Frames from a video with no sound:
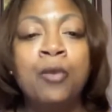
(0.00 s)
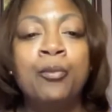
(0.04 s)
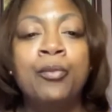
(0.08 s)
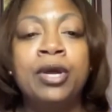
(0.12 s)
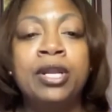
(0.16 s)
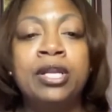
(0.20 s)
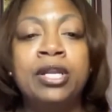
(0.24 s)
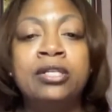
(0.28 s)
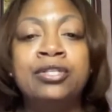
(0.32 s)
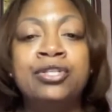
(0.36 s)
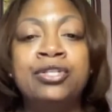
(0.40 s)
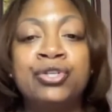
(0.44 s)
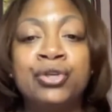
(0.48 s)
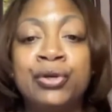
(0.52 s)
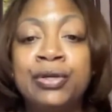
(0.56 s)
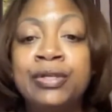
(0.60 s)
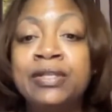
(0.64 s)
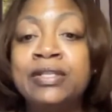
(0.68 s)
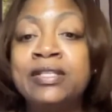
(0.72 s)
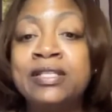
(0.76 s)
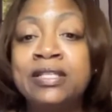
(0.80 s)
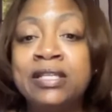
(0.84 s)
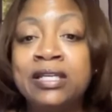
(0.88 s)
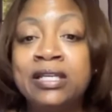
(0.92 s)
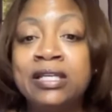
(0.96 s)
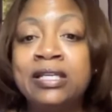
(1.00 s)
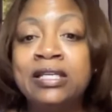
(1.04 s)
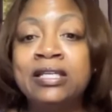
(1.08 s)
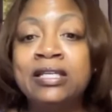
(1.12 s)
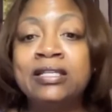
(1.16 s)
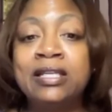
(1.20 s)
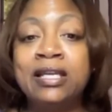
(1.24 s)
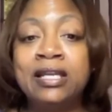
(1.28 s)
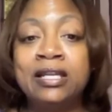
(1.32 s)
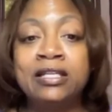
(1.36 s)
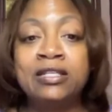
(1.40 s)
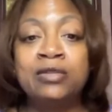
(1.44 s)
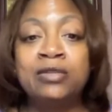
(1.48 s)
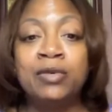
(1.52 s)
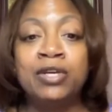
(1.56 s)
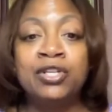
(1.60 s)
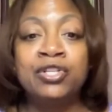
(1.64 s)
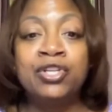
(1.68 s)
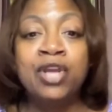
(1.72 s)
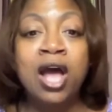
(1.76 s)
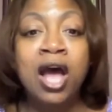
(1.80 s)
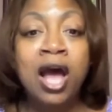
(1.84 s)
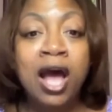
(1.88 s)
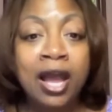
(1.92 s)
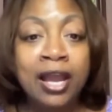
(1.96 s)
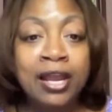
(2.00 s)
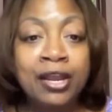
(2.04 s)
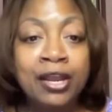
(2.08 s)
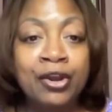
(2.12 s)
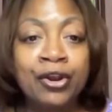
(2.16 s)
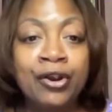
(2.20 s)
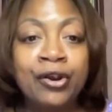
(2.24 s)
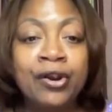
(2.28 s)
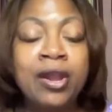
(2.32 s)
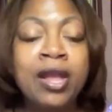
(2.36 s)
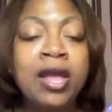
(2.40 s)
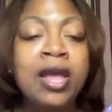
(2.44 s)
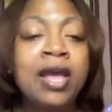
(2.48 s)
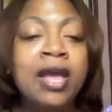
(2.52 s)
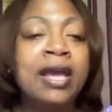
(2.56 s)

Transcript: but in certain cities, it is much higher.